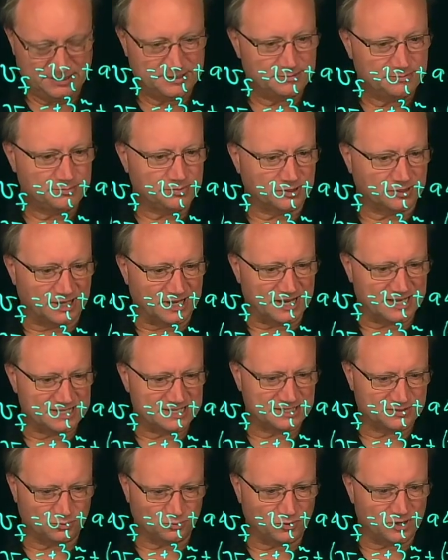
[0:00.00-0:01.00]

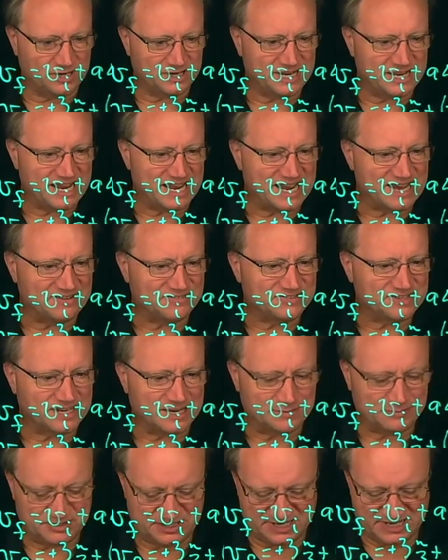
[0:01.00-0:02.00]
plus 1/2
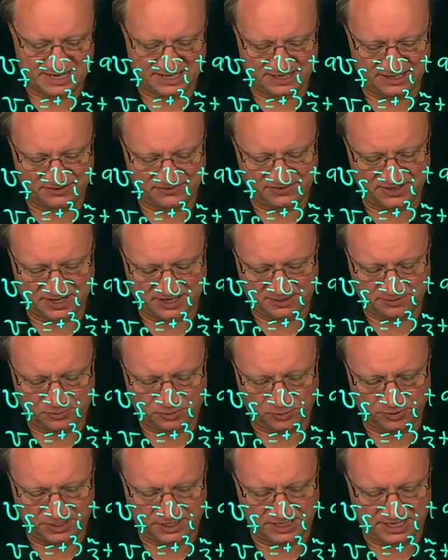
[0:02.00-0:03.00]
times negative
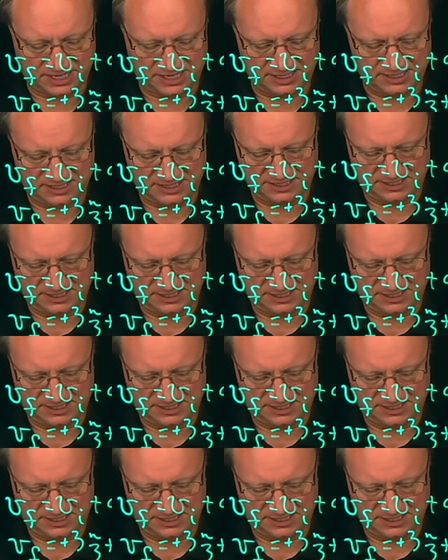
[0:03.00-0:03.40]
9.8